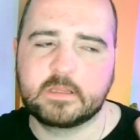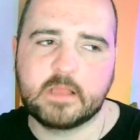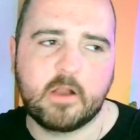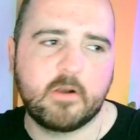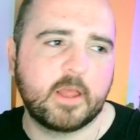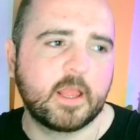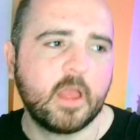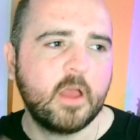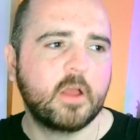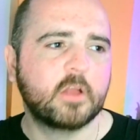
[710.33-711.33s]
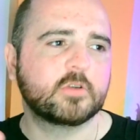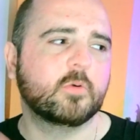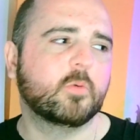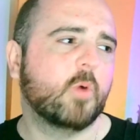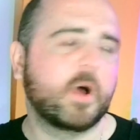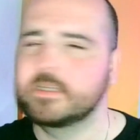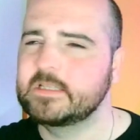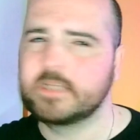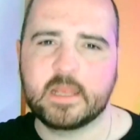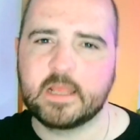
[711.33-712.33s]
are like, Joe, what
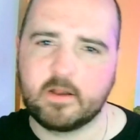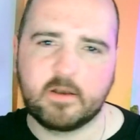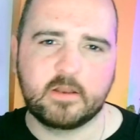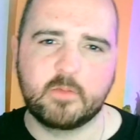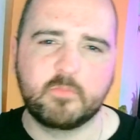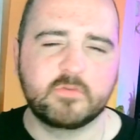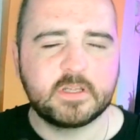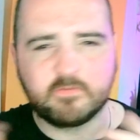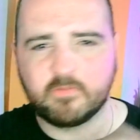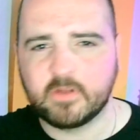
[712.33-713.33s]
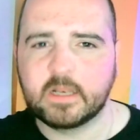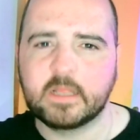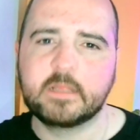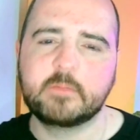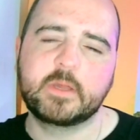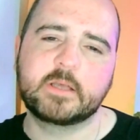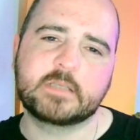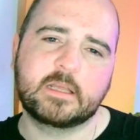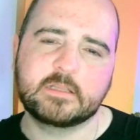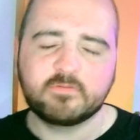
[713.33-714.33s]
is the Annie Caroline number routine really? Because
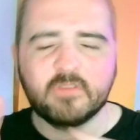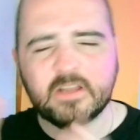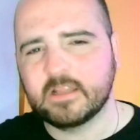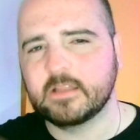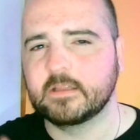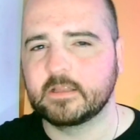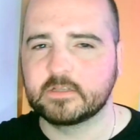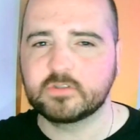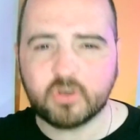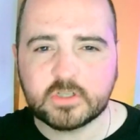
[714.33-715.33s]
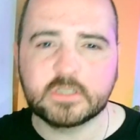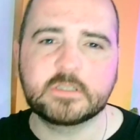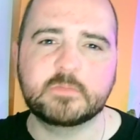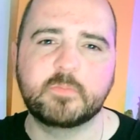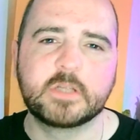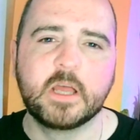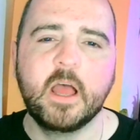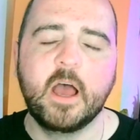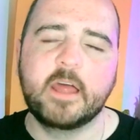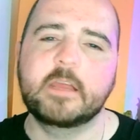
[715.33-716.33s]
like, it's written in the instructions, but
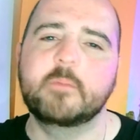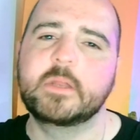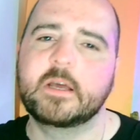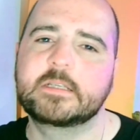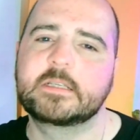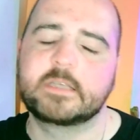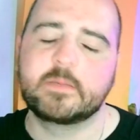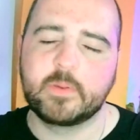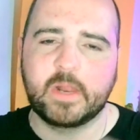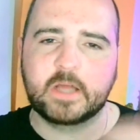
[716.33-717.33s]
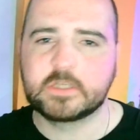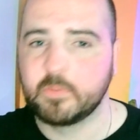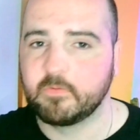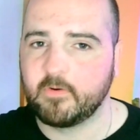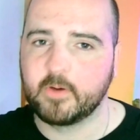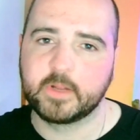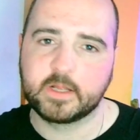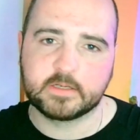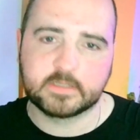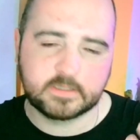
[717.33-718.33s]
I think it'd be nice to see people actually performing
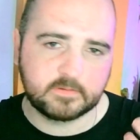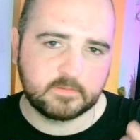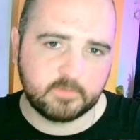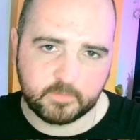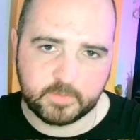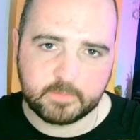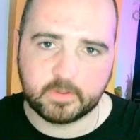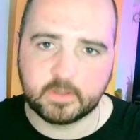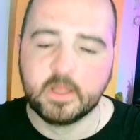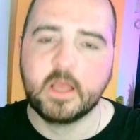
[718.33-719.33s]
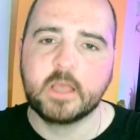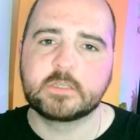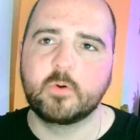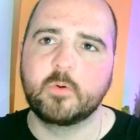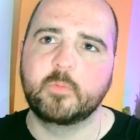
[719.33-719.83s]
it for people. So